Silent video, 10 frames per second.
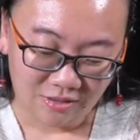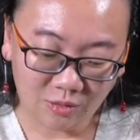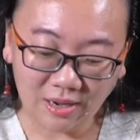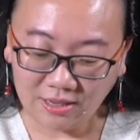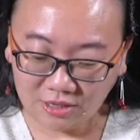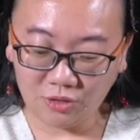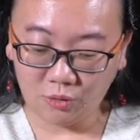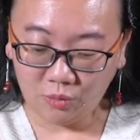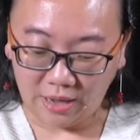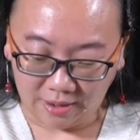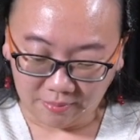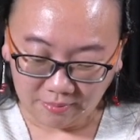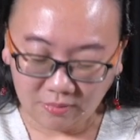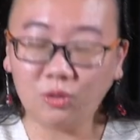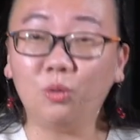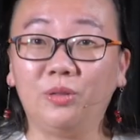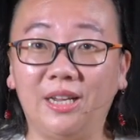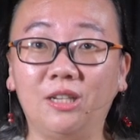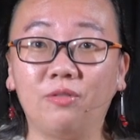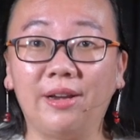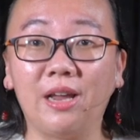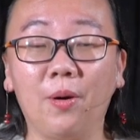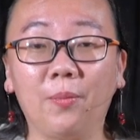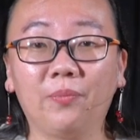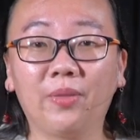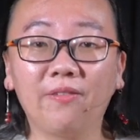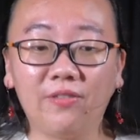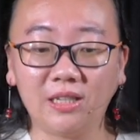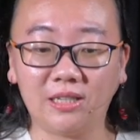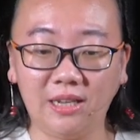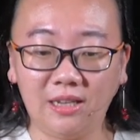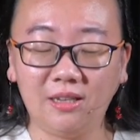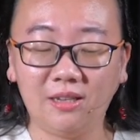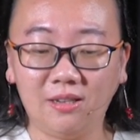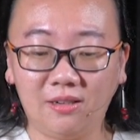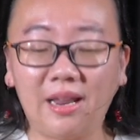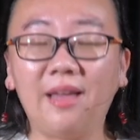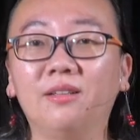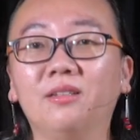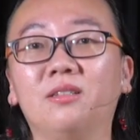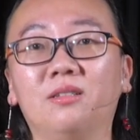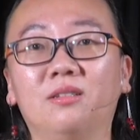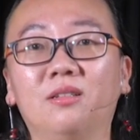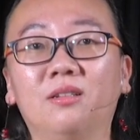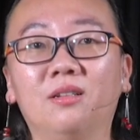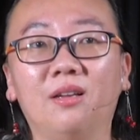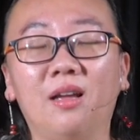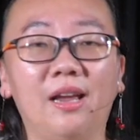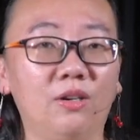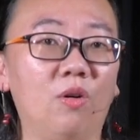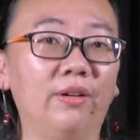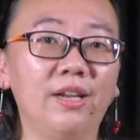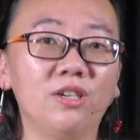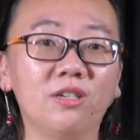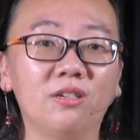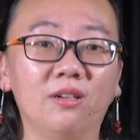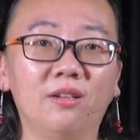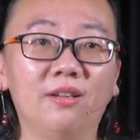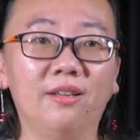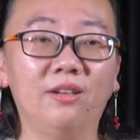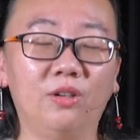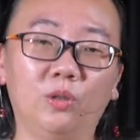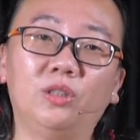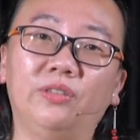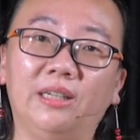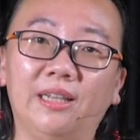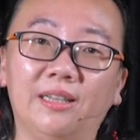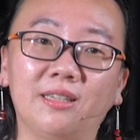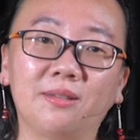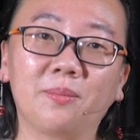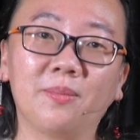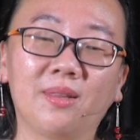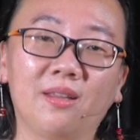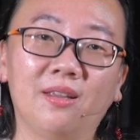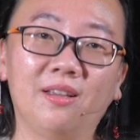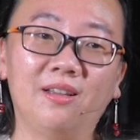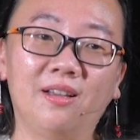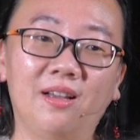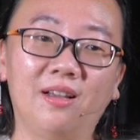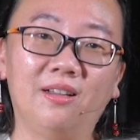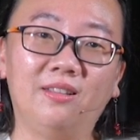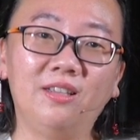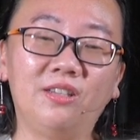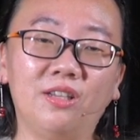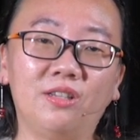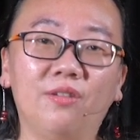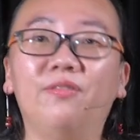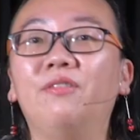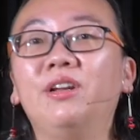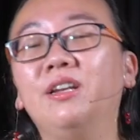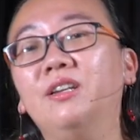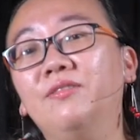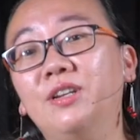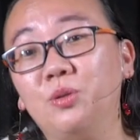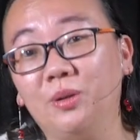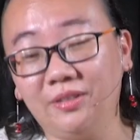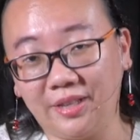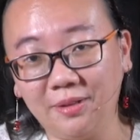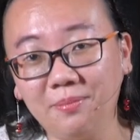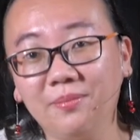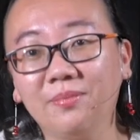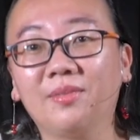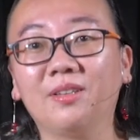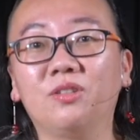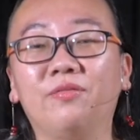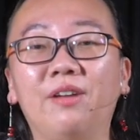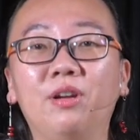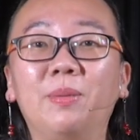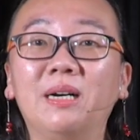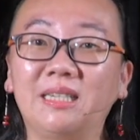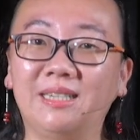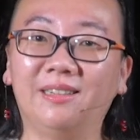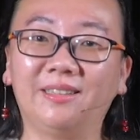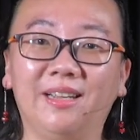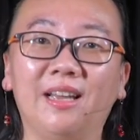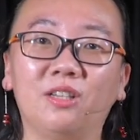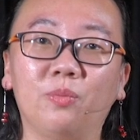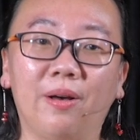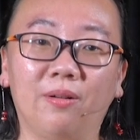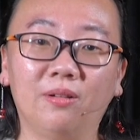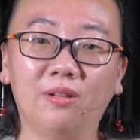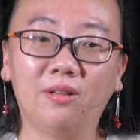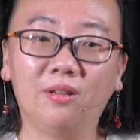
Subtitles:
So let's just do that two things right now. Firstly, let us acknowledge those feelings. This is a very individual thing. It's a very personal thing as well.